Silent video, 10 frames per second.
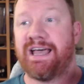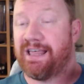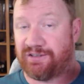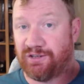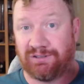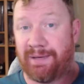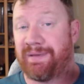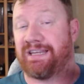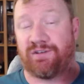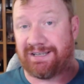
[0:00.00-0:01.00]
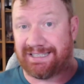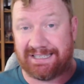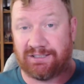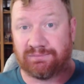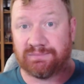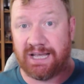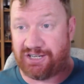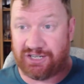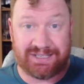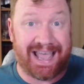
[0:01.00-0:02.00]
there's no limit. You can still,
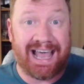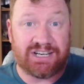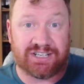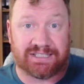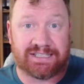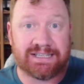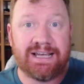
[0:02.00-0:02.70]
it's just actions.